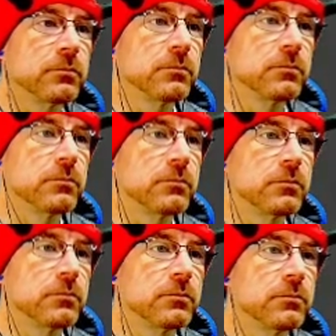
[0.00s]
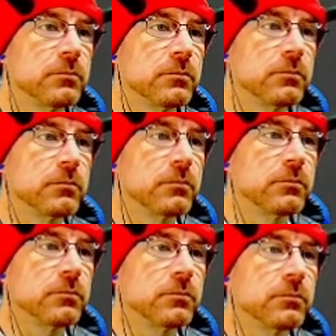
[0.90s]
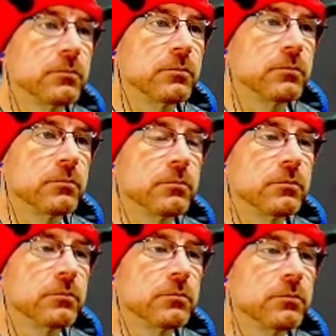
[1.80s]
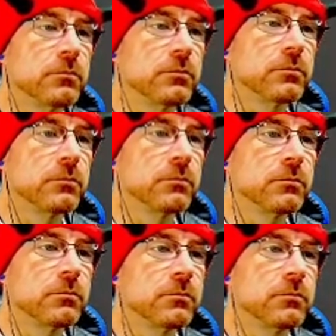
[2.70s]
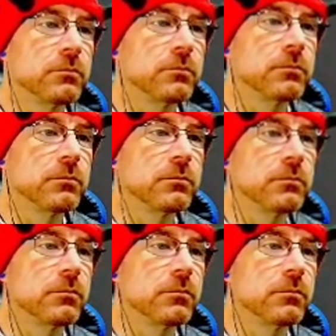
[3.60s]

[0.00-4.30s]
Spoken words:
This person isn't speaking.